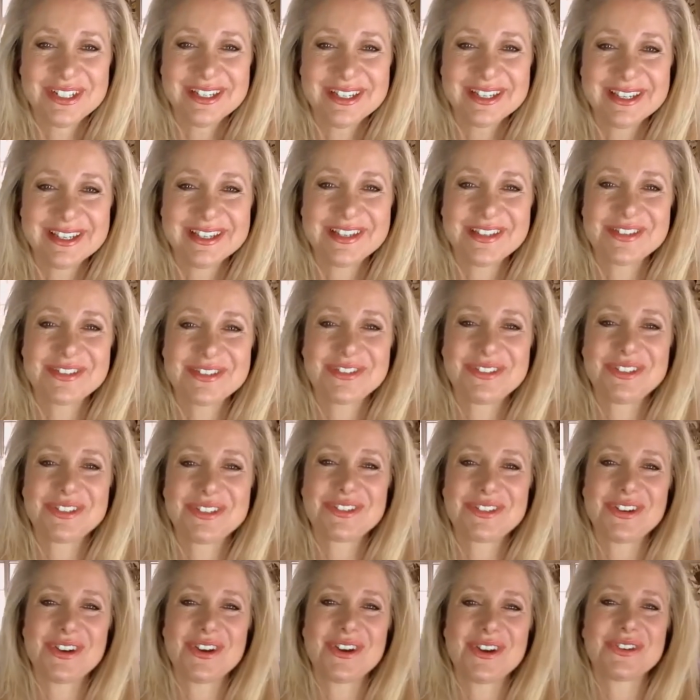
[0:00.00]
is
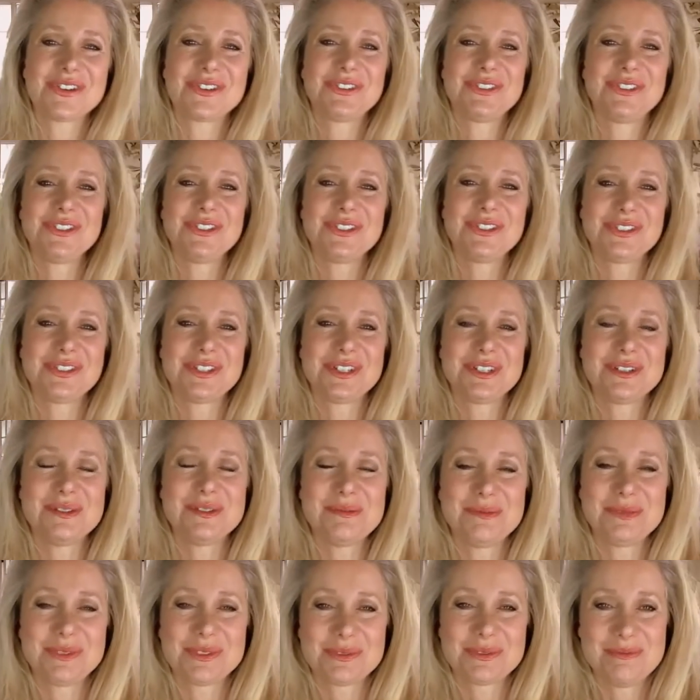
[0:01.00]
just our
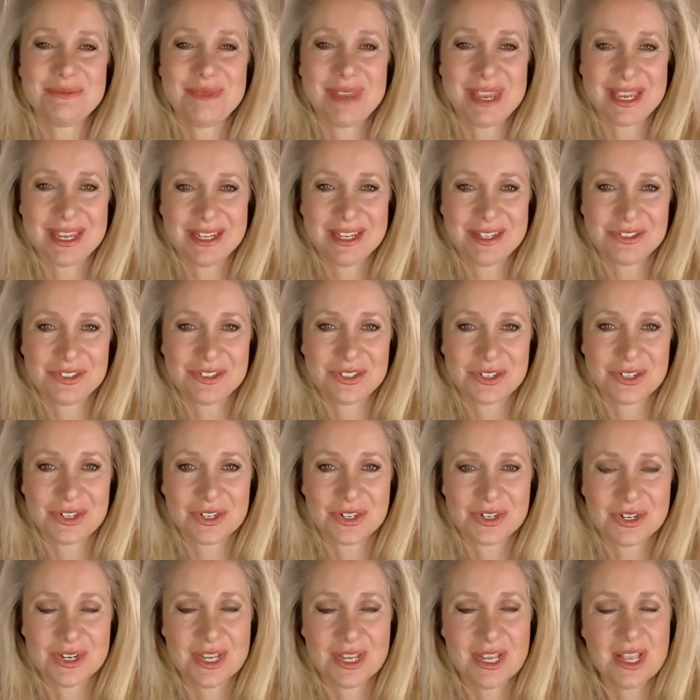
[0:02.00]
systems
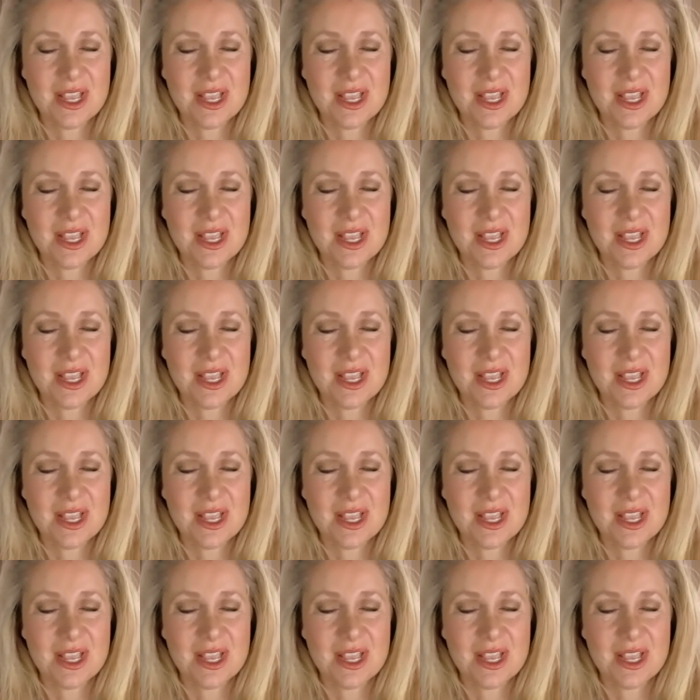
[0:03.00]
manager.